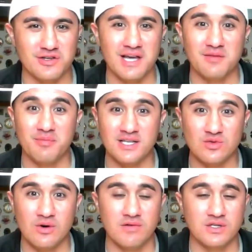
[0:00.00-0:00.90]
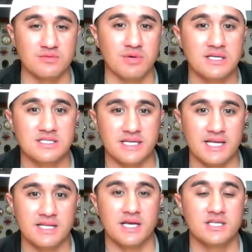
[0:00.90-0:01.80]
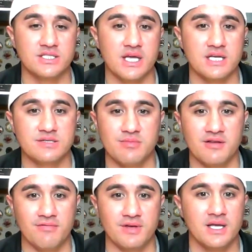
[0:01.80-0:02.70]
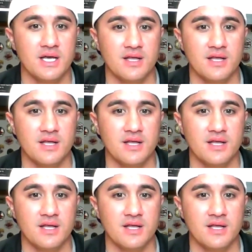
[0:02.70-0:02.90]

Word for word: you had to pay 1,200 bucks to get the education benefit.